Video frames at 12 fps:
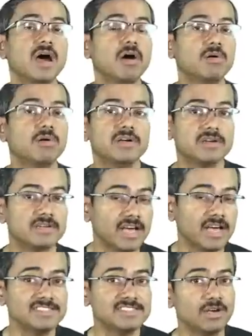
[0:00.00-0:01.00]
Now,
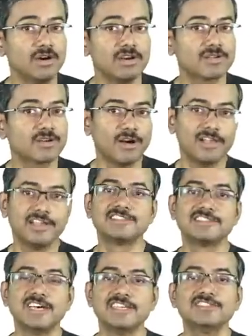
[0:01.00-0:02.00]
does your
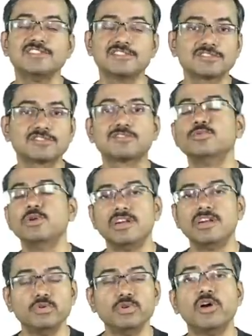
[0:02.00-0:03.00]
college, does your school,
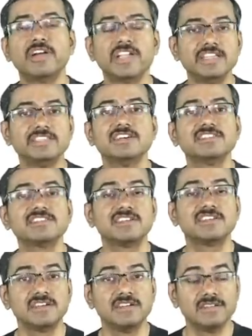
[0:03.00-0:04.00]
do your
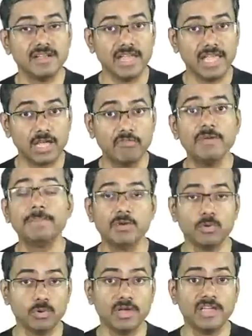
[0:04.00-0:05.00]
teachers equip
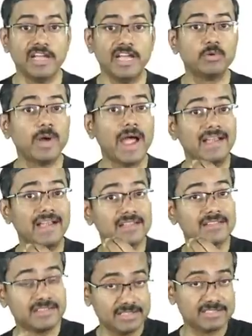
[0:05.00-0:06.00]
you into
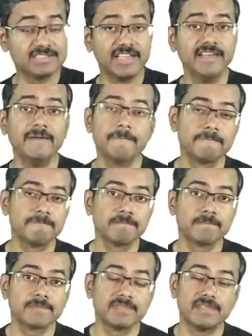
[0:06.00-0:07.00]
handling this day?
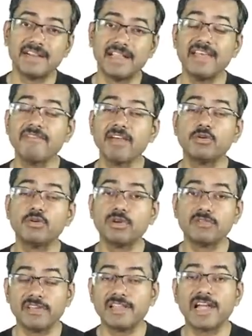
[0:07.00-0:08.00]
The day where you
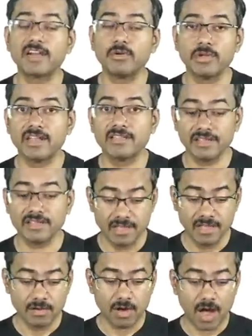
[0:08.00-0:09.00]
don't feel like doing anything?
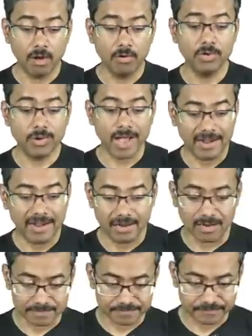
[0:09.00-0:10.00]
How do you
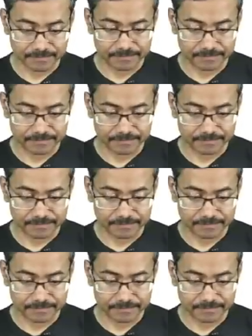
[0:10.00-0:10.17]
handle?